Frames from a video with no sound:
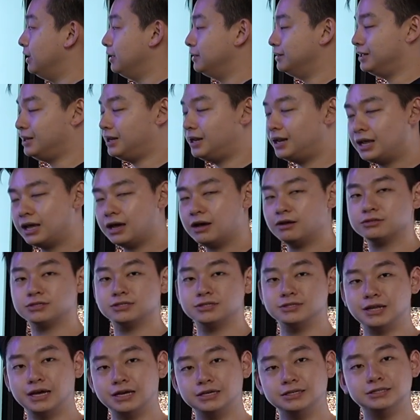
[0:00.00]
the layouts
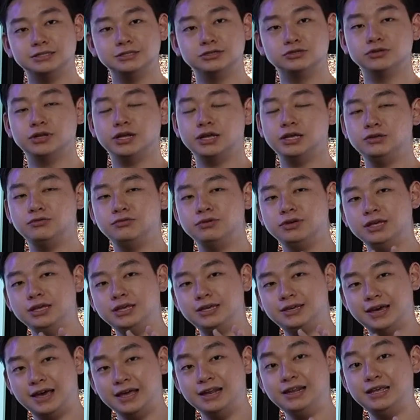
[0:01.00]
nicely so that you
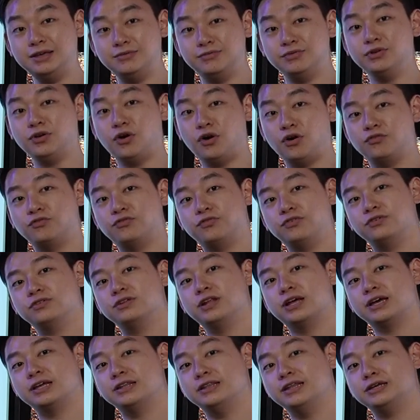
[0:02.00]
can even offer
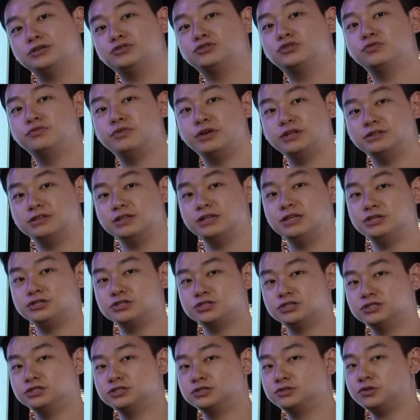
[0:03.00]
like a natural
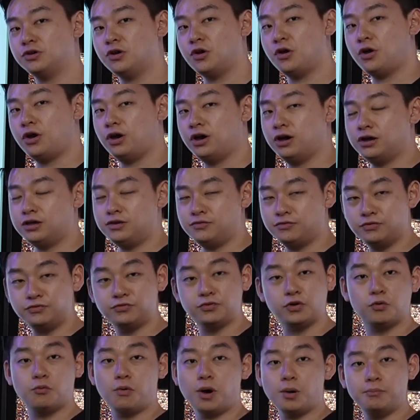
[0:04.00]
ventilations even
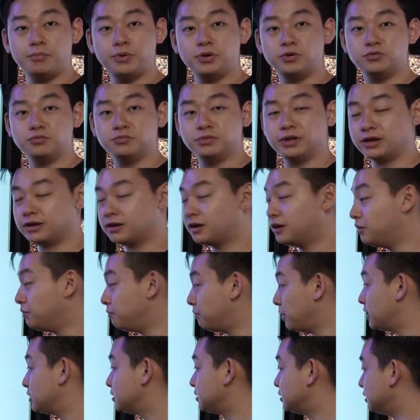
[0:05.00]
for a 1-bedroom like kind of
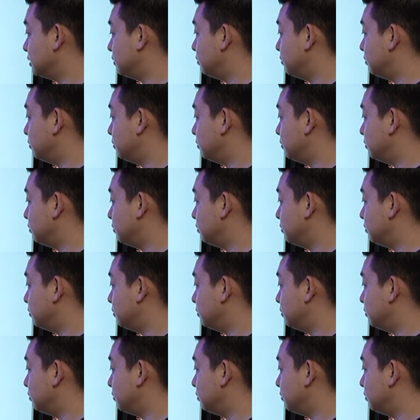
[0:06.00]
master